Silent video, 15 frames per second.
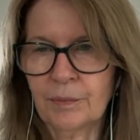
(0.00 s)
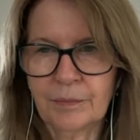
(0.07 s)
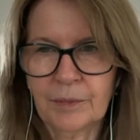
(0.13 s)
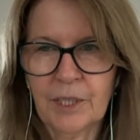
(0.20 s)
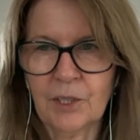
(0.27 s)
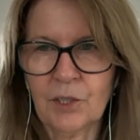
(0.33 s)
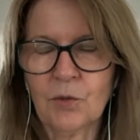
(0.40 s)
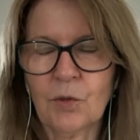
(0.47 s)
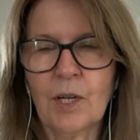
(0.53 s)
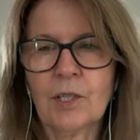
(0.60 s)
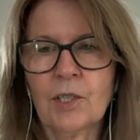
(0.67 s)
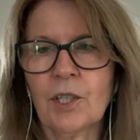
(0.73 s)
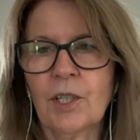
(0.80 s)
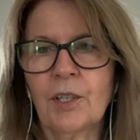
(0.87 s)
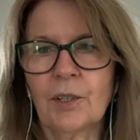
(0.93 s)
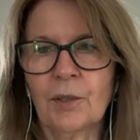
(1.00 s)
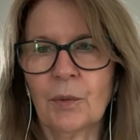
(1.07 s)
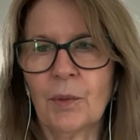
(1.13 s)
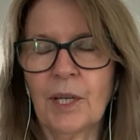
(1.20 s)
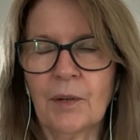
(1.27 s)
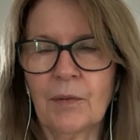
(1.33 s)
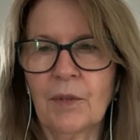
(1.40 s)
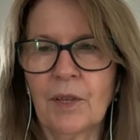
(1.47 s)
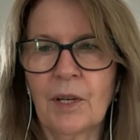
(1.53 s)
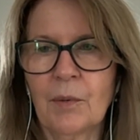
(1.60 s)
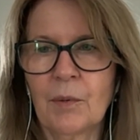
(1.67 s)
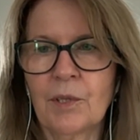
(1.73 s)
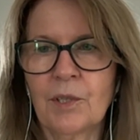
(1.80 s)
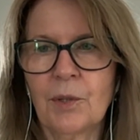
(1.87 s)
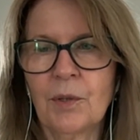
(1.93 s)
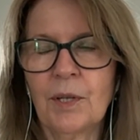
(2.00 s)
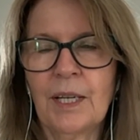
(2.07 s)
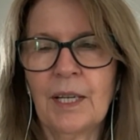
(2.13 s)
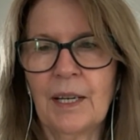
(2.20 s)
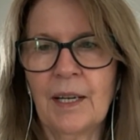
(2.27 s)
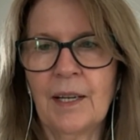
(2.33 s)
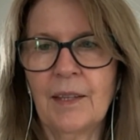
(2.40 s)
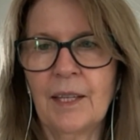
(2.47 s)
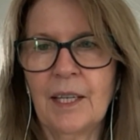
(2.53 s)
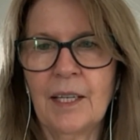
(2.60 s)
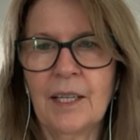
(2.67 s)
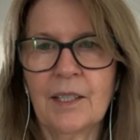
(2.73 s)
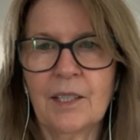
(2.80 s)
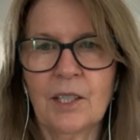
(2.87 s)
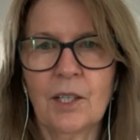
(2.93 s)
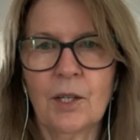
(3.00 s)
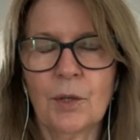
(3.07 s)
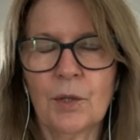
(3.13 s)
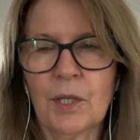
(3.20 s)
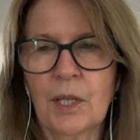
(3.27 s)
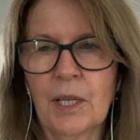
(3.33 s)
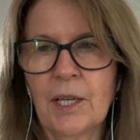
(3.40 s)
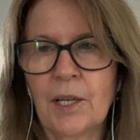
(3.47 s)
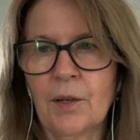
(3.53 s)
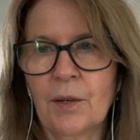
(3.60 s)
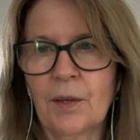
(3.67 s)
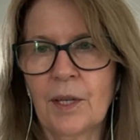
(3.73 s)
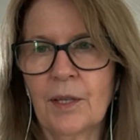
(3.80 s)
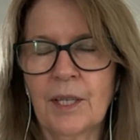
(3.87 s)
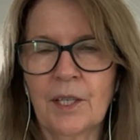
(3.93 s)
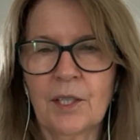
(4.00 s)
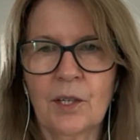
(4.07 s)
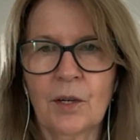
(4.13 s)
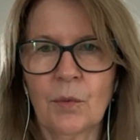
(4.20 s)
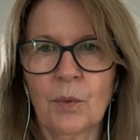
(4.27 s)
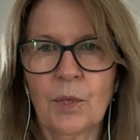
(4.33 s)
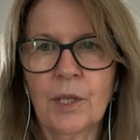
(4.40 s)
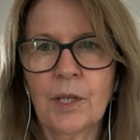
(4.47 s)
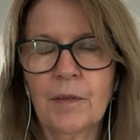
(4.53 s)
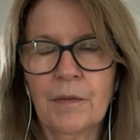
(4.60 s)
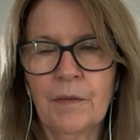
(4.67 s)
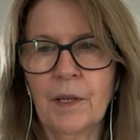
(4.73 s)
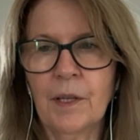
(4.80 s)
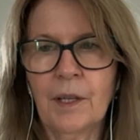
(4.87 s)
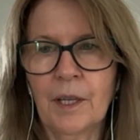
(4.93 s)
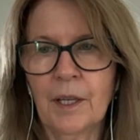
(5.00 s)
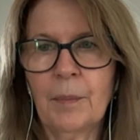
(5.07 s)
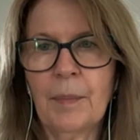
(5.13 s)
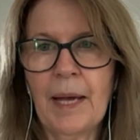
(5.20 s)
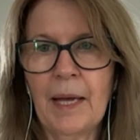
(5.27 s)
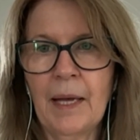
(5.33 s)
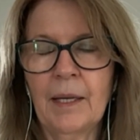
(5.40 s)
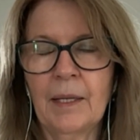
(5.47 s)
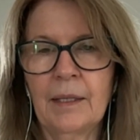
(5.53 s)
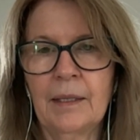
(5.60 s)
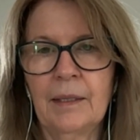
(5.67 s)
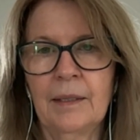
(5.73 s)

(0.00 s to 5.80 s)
construction or whatever they were doing, and then it's years later that they start really feeling bad.